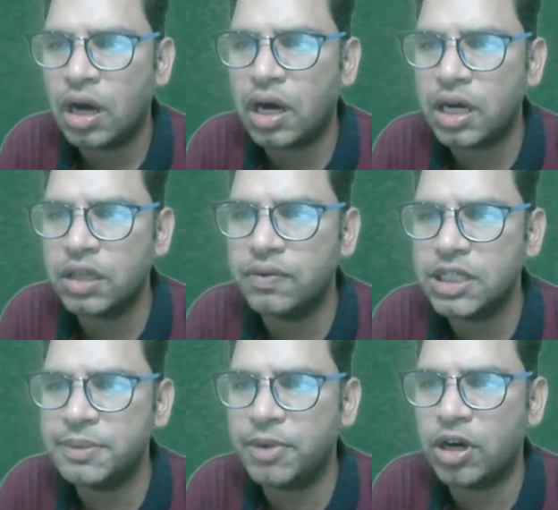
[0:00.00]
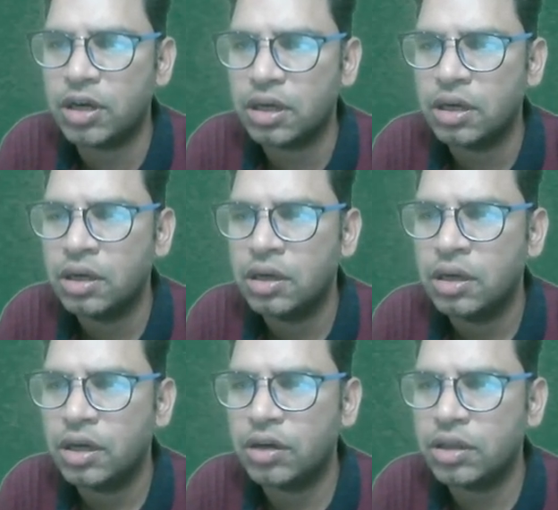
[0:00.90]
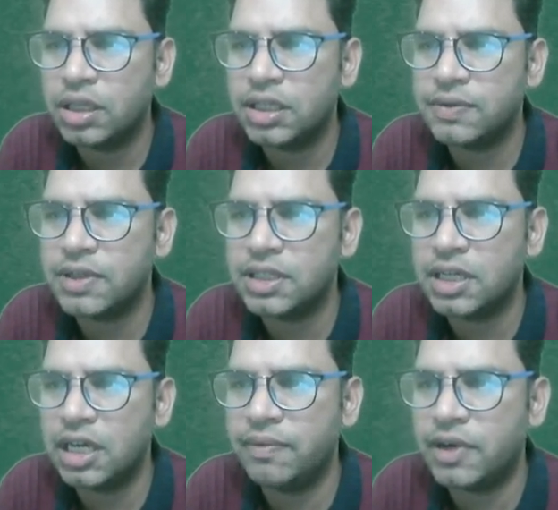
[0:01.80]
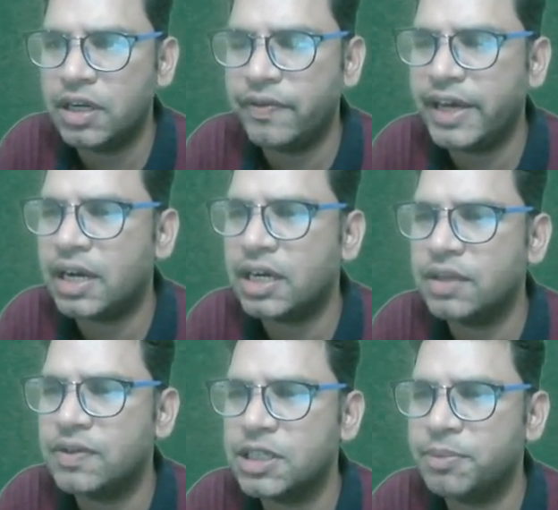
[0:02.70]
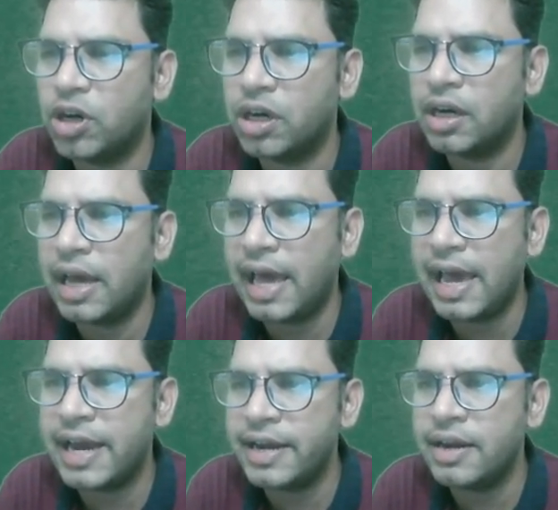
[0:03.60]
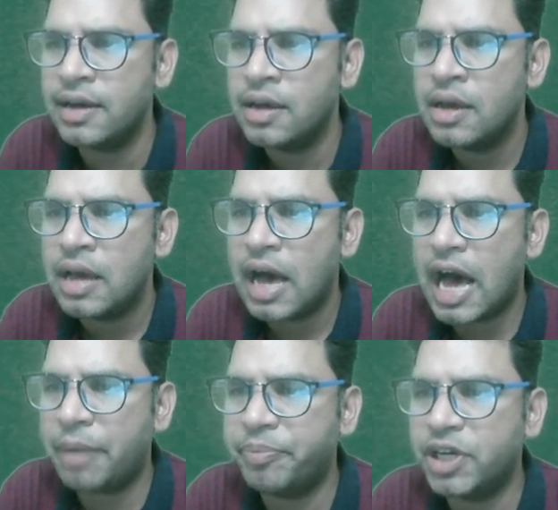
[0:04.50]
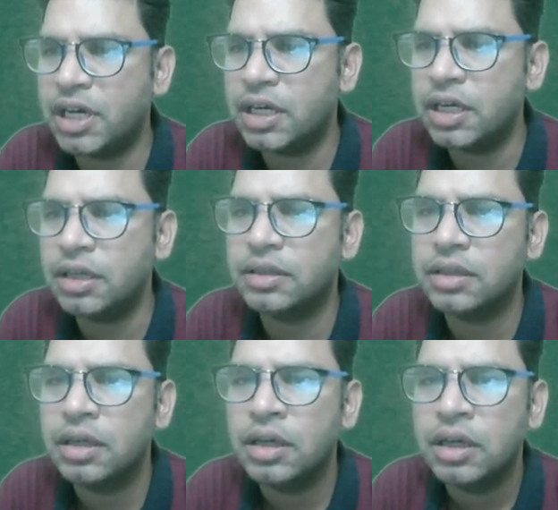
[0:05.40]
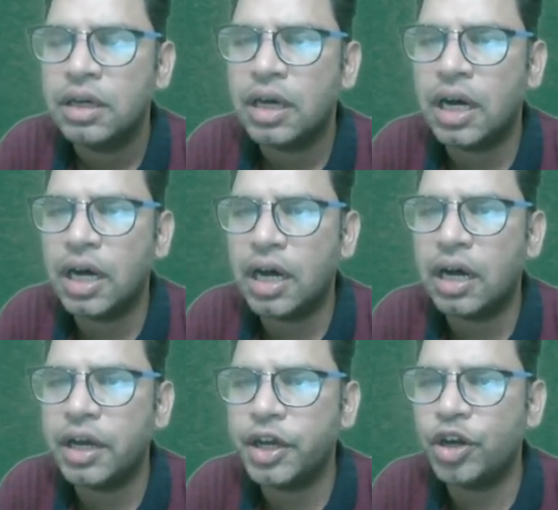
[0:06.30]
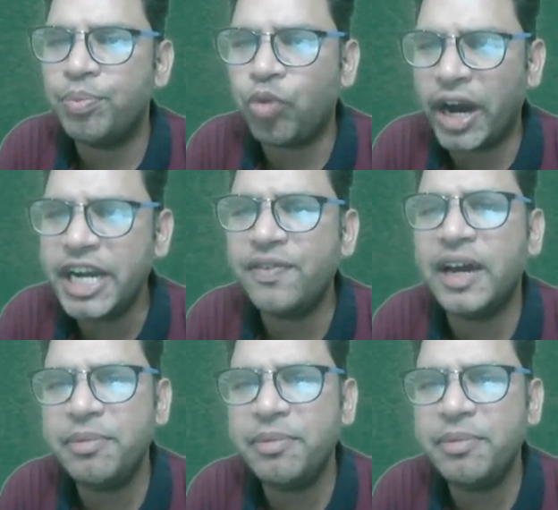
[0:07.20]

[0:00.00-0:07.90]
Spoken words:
Earth was born. This was the event where Earth was born. And after, 0.5